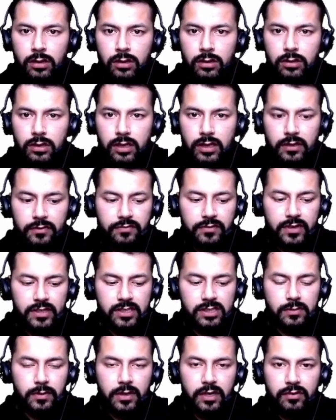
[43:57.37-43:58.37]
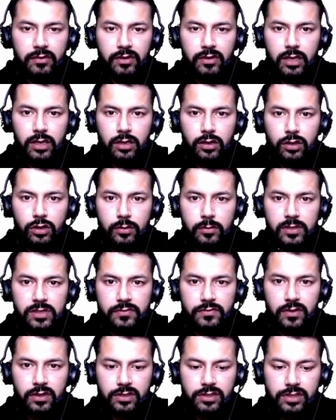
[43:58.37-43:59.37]
The difference between the anonymous
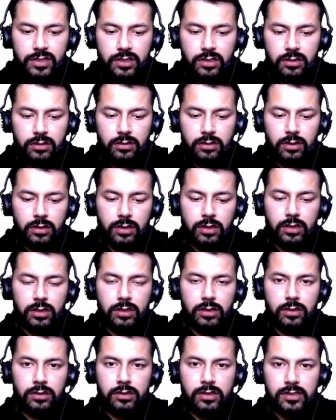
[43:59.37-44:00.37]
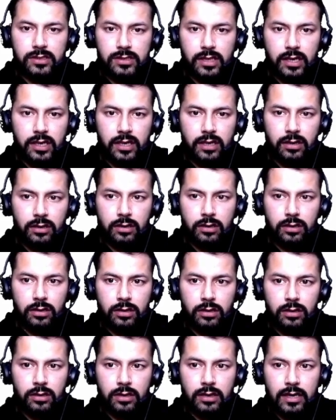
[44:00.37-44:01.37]
function, this
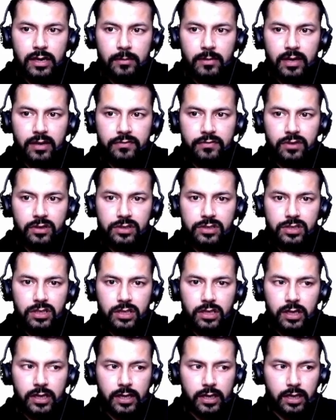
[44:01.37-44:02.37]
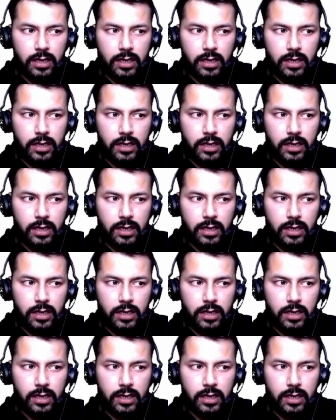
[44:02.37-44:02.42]
lambda function and